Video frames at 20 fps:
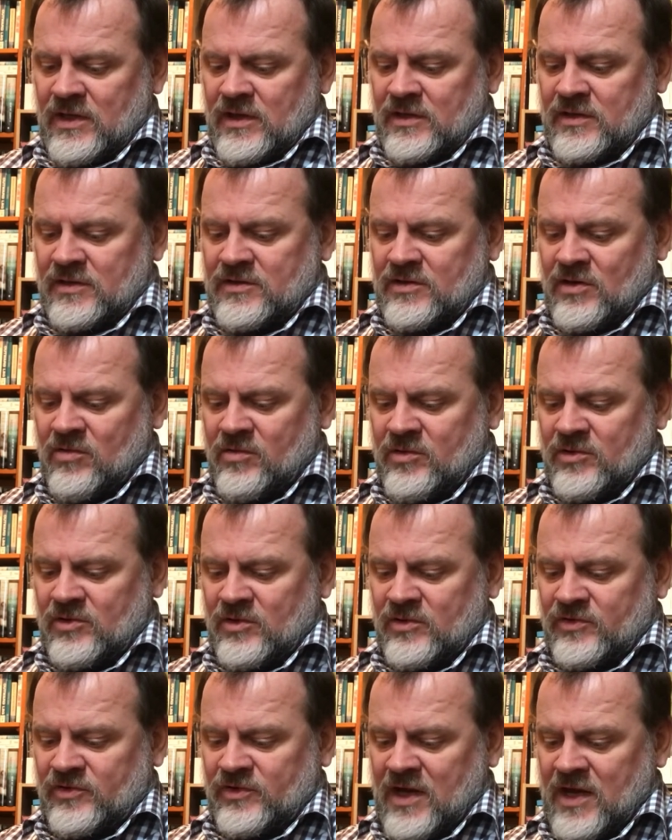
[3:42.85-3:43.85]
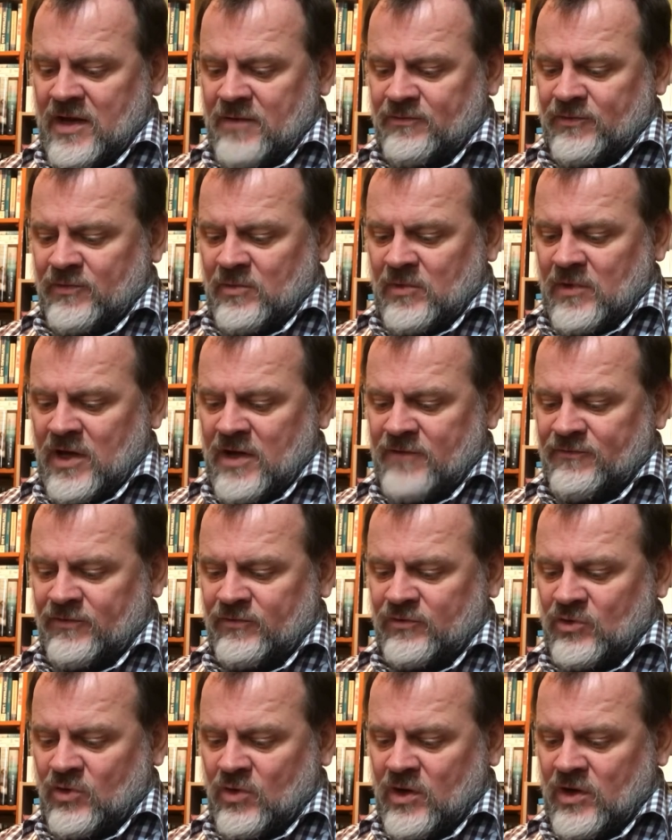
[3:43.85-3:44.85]
Determined to escape from the life of
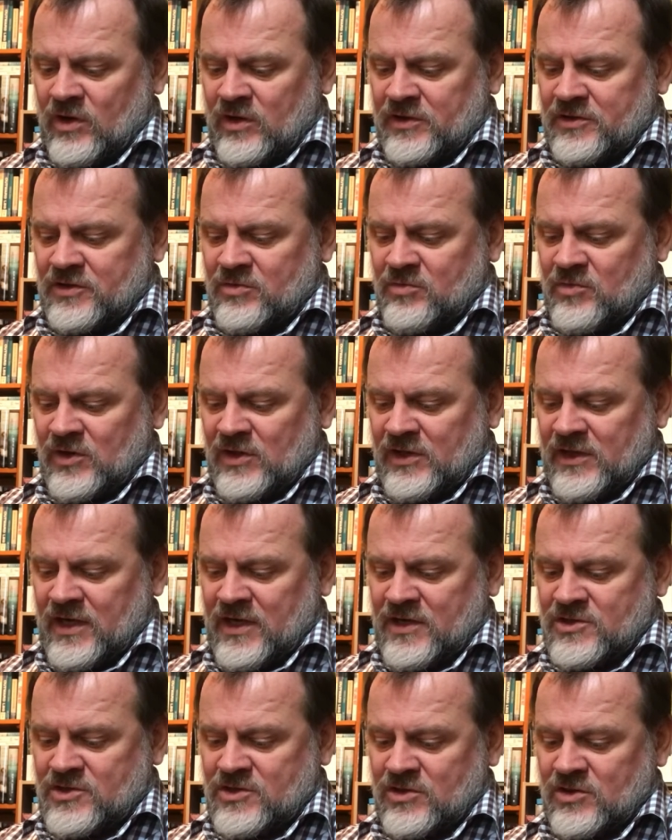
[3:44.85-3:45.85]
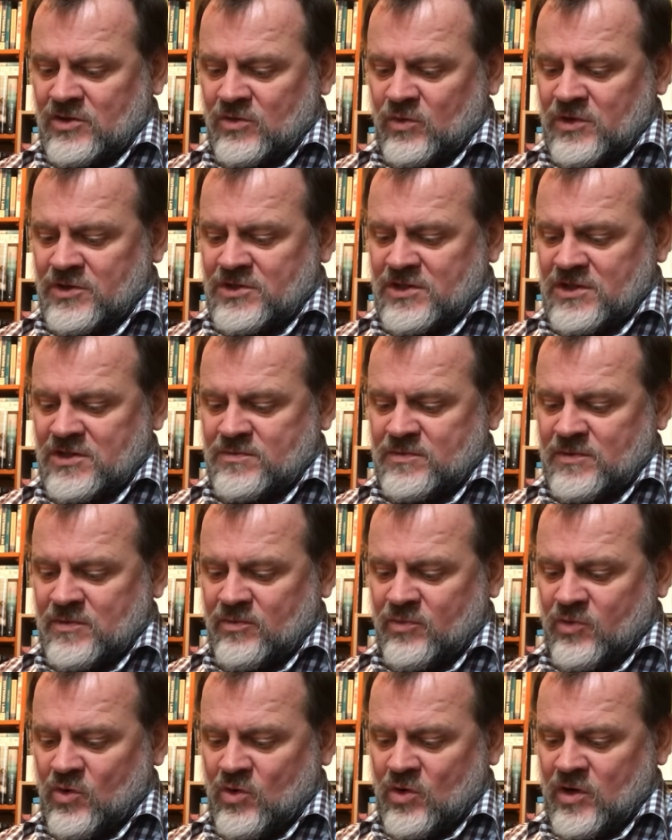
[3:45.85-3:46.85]
toil and humiliation to which he has been
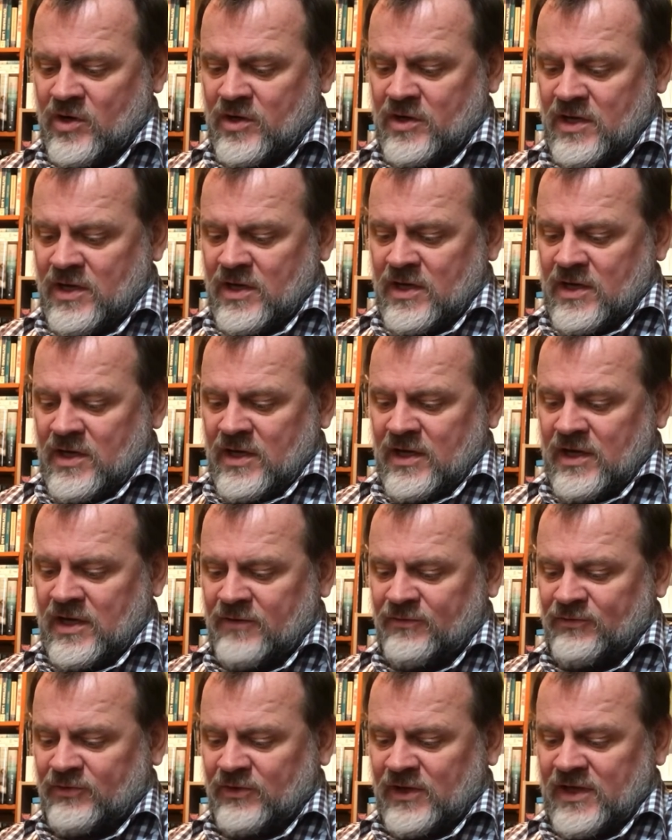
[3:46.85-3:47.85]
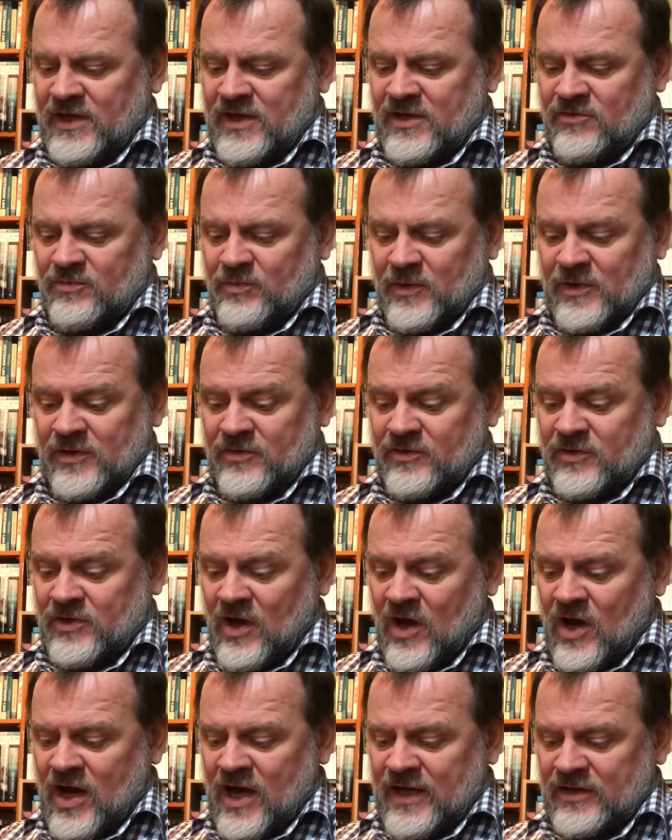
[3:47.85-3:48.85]
born, he flees but is
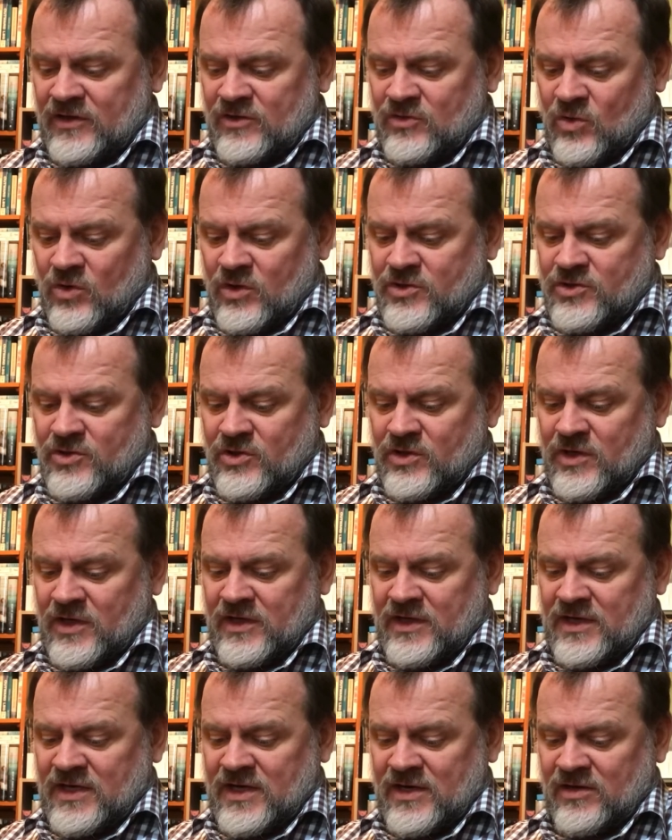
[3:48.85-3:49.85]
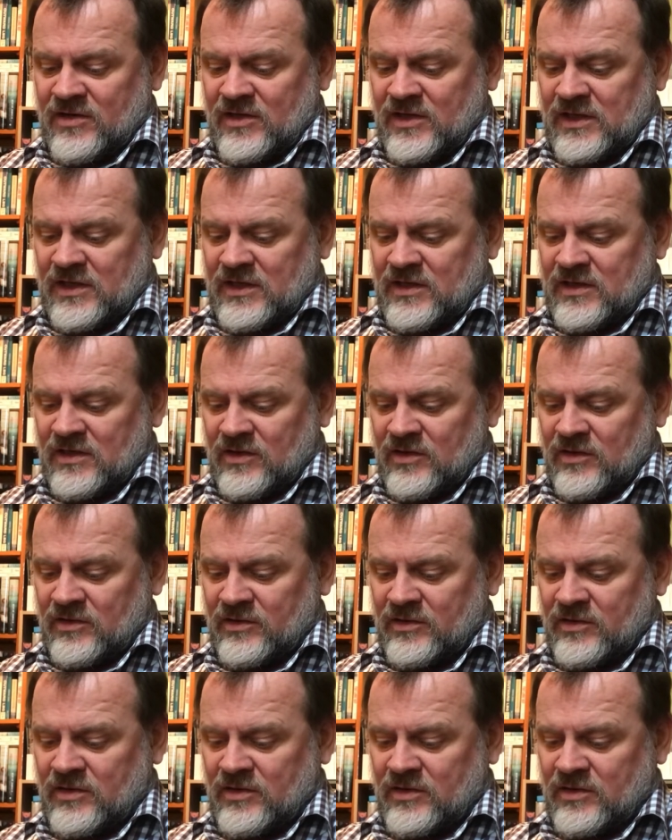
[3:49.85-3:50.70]
caught, tortured, and nearly killed.